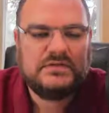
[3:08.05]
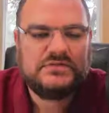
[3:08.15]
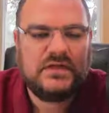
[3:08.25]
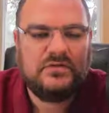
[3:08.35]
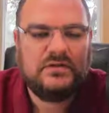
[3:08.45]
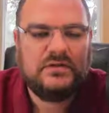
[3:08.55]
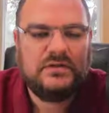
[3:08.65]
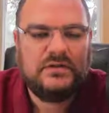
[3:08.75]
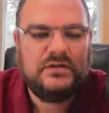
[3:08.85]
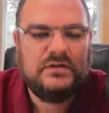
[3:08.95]
So
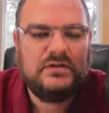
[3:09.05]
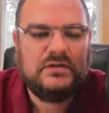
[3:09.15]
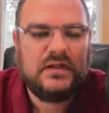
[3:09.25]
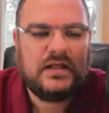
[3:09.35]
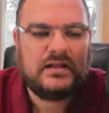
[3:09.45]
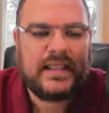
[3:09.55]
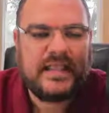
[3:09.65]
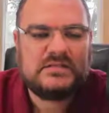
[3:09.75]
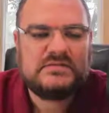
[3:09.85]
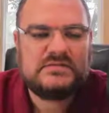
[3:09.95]
uh,
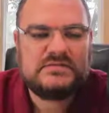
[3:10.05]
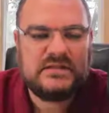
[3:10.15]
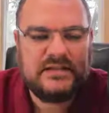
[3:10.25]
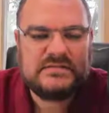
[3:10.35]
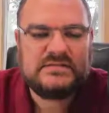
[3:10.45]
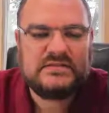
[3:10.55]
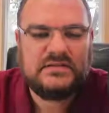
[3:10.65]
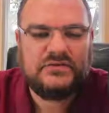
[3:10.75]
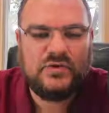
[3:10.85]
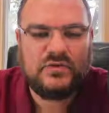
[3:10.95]
can't
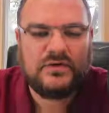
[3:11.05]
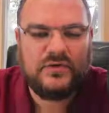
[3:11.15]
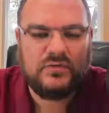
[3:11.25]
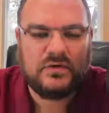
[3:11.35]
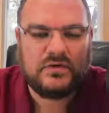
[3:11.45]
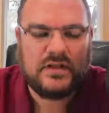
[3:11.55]
solicit door to door.